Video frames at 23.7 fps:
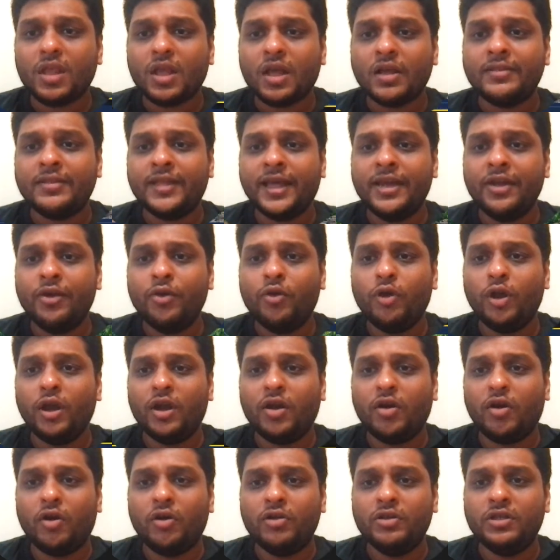Then you click
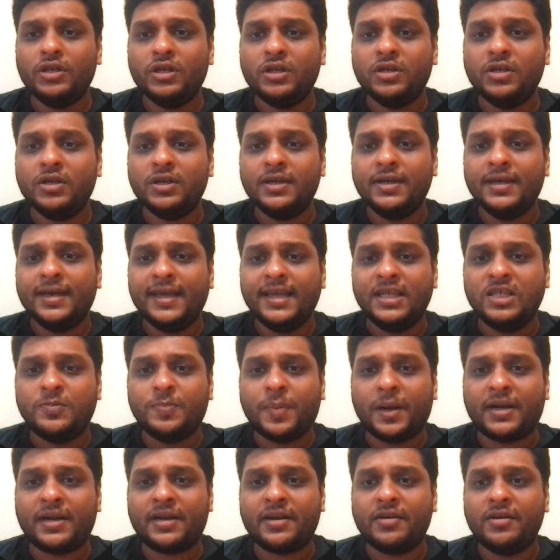on the
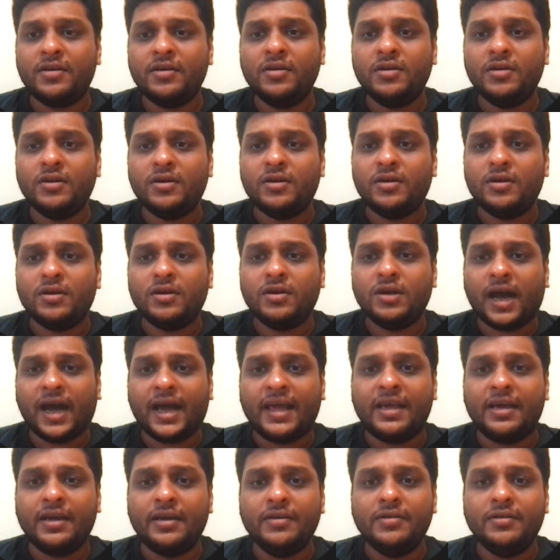inspector
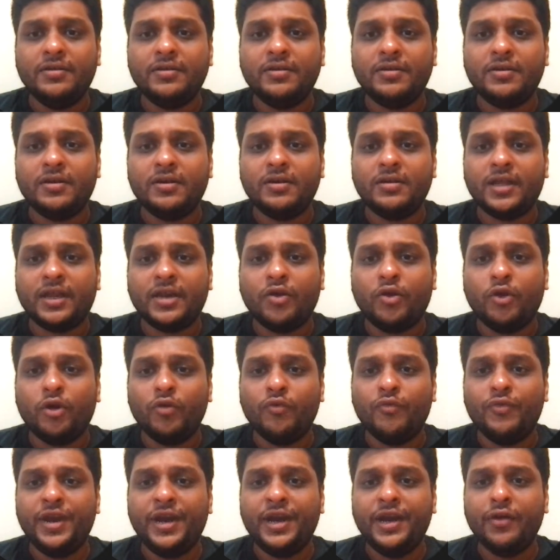icon, then you go to
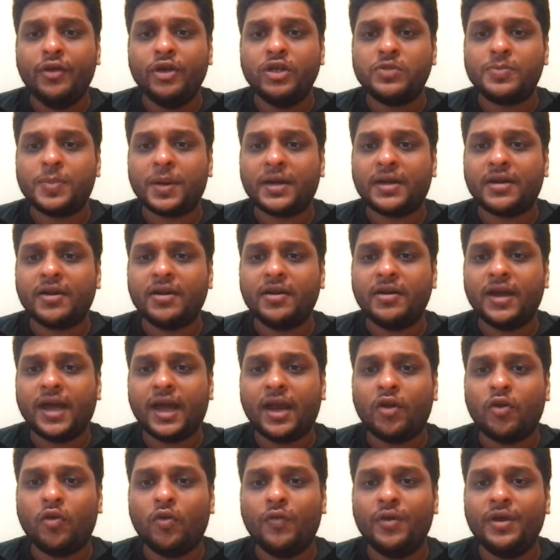video inspector, and
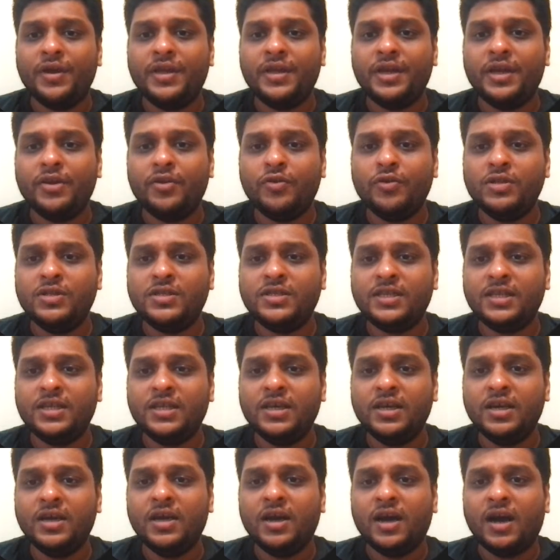over here you will see
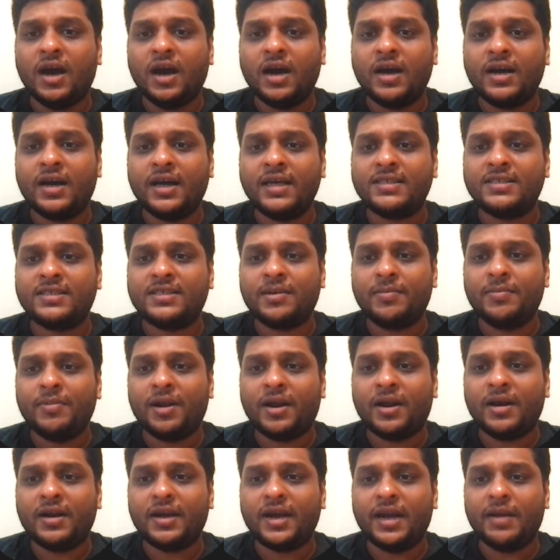a custom
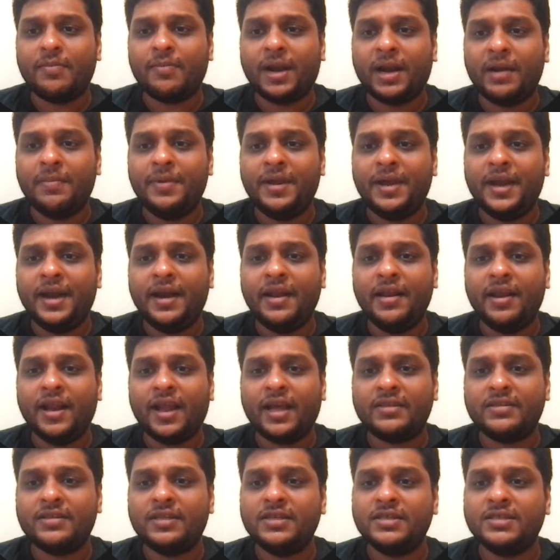LUT. It might be hidden
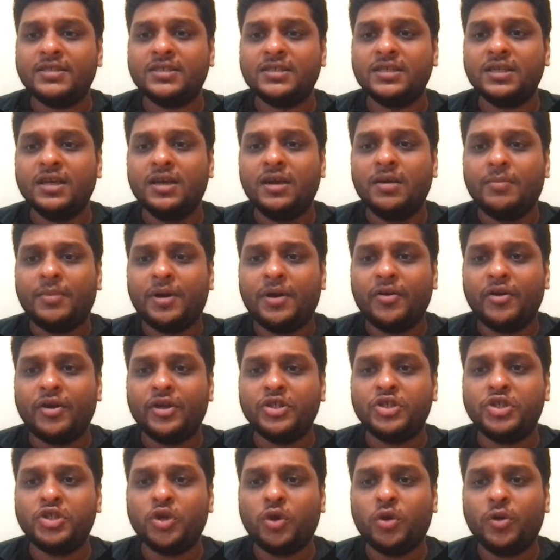like this, but you can
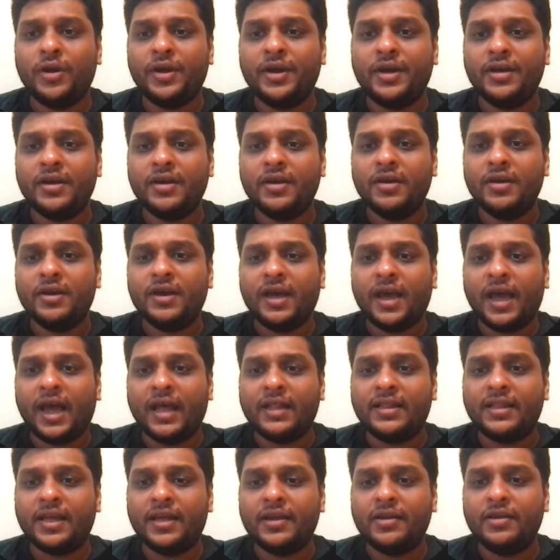show it,
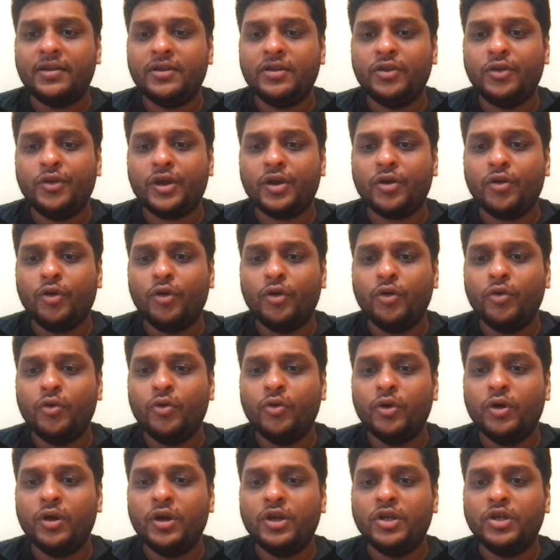and then you can go to
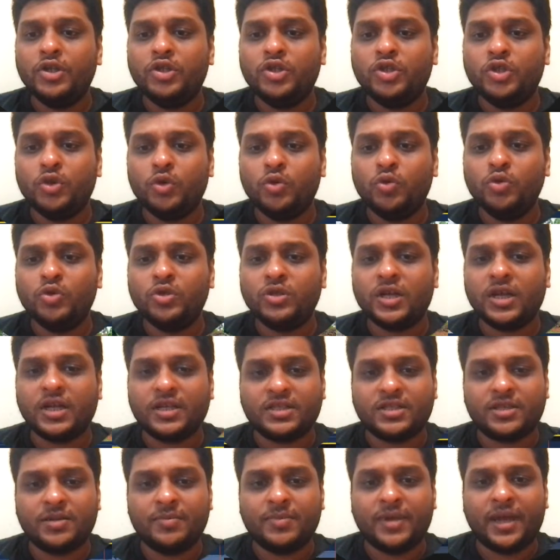choose
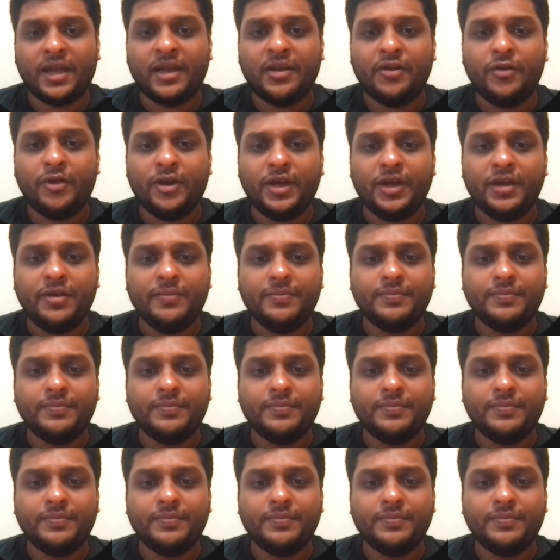custom LUT.